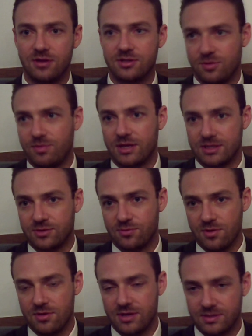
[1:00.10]
also the biggest
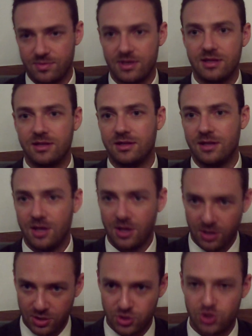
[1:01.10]
thrill has been
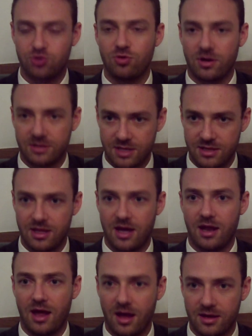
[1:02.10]
constructing
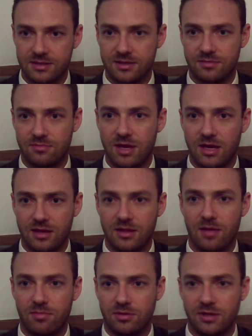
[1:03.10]
that accent, making
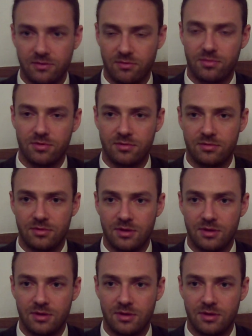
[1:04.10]
that believable.